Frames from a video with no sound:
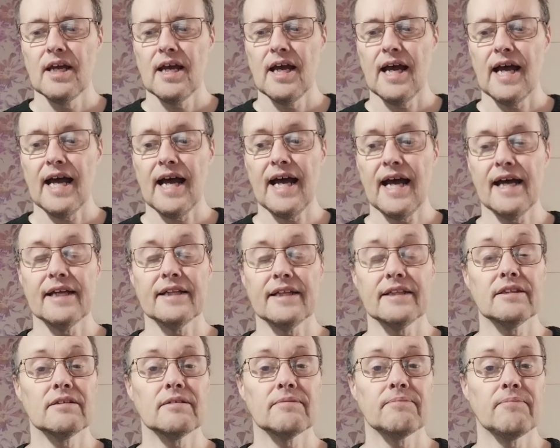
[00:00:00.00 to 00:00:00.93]

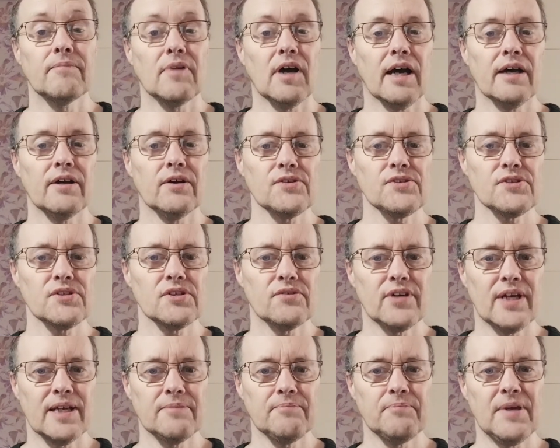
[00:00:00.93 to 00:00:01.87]
And I also
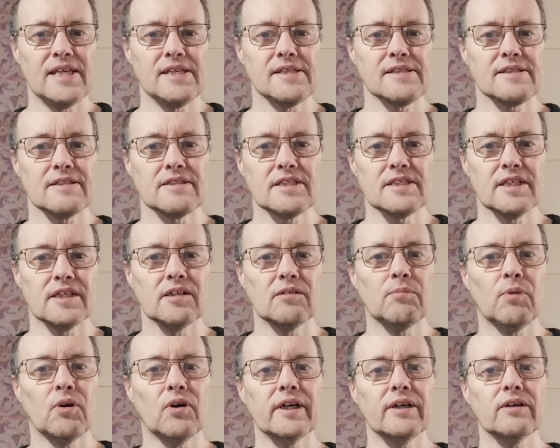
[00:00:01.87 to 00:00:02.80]
read Peace and
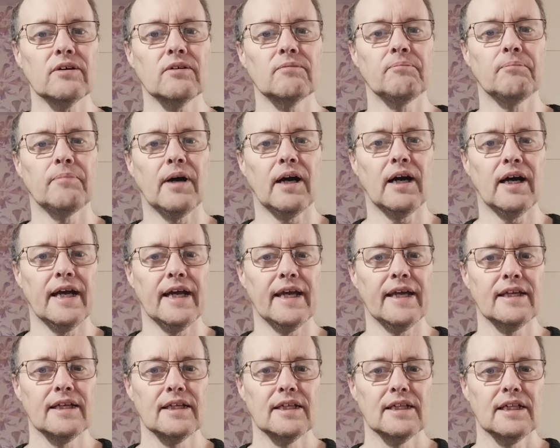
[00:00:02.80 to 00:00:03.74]
Turmoil by
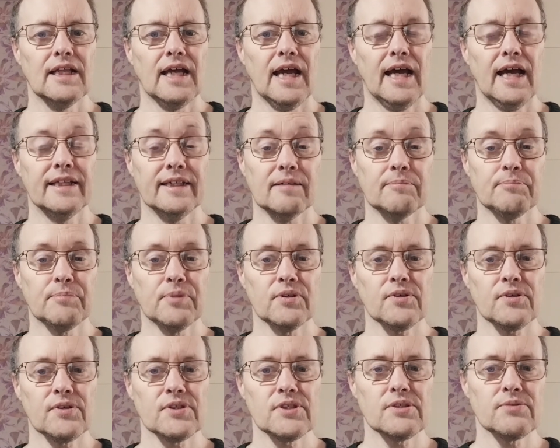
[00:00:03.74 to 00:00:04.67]
Elliot
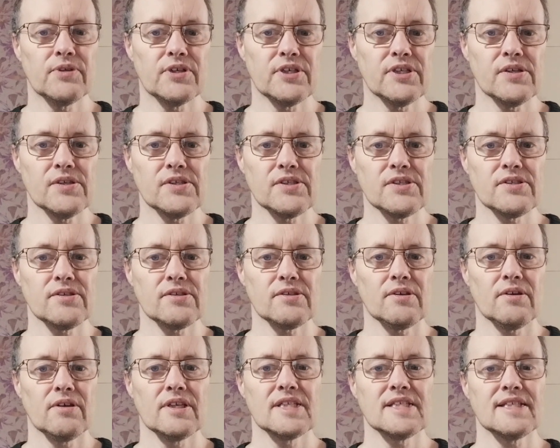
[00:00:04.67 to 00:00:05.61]
Brooks, which is
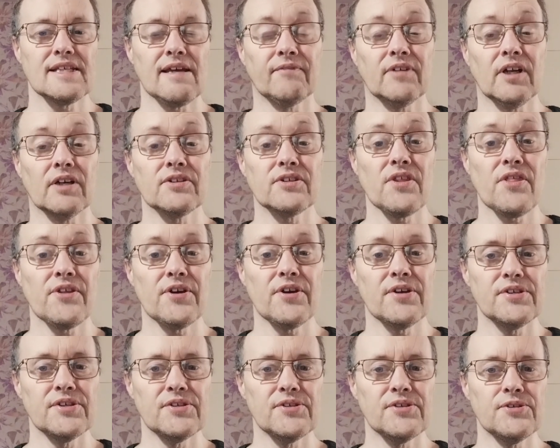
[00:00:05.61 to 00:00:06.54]

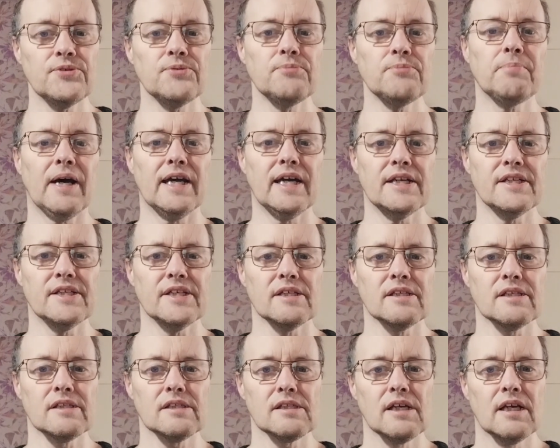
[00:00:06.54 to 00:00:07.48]
732
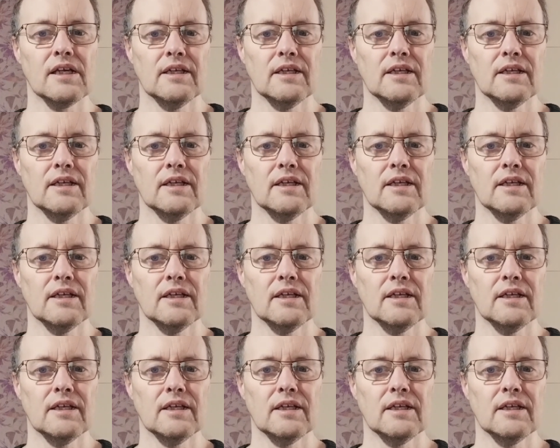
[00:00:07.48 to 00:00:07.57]
pages.